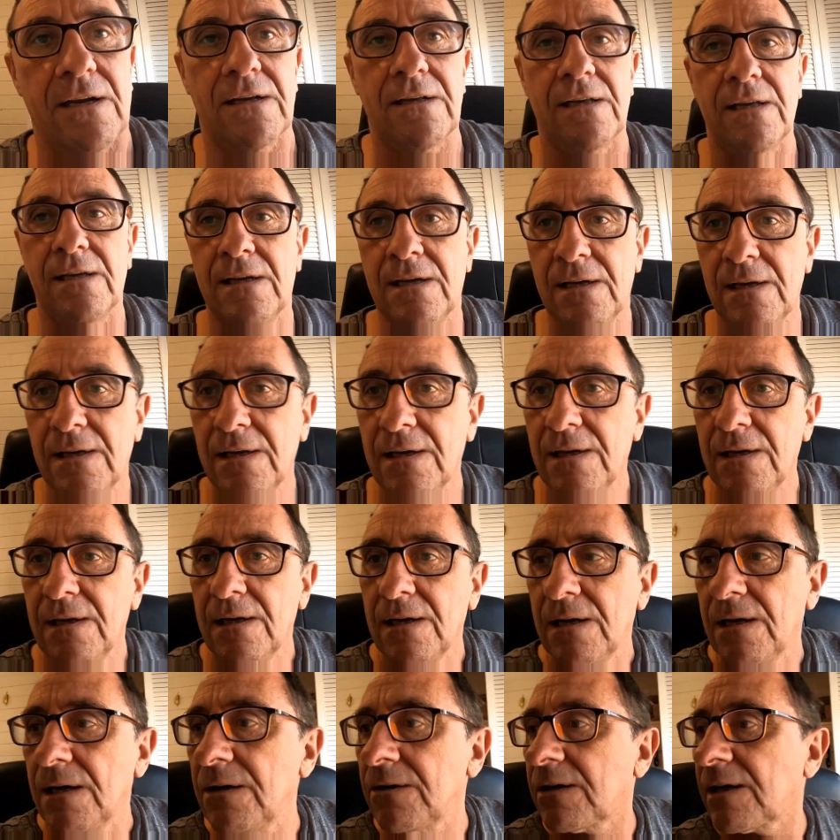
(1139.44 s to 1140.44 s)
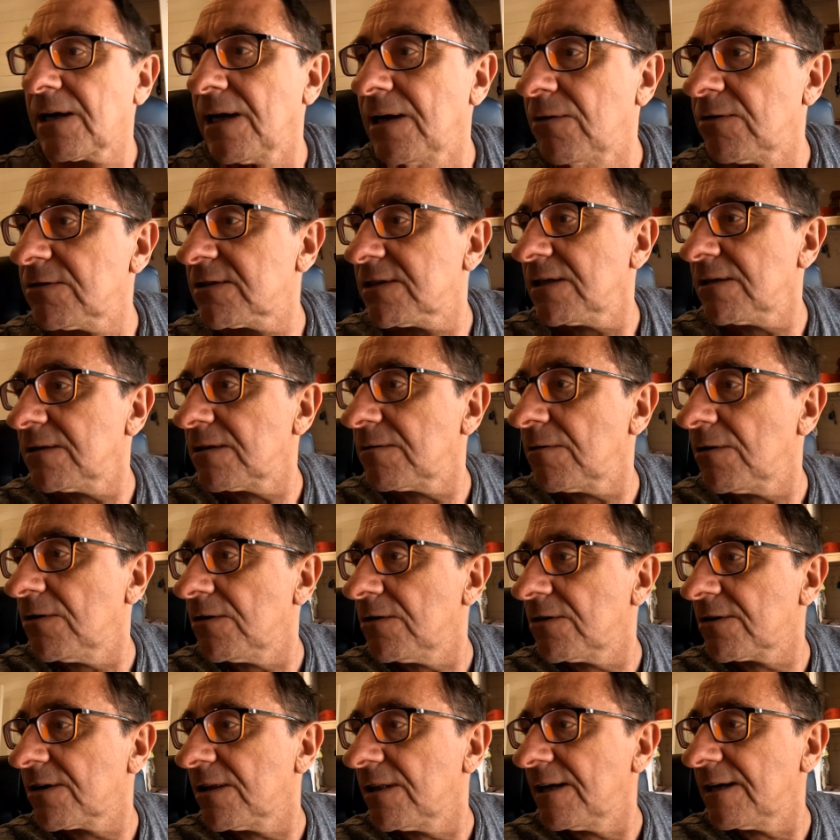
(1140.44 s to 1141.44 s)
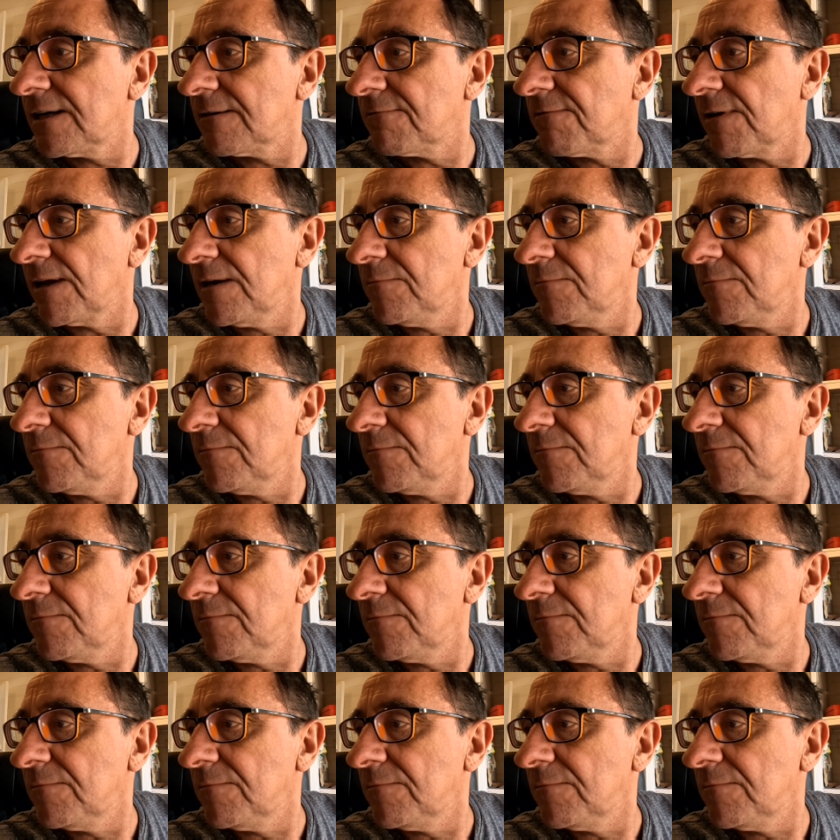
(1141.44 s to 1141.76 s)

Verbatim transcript: golly. Okay, what's that? Oh, look at that.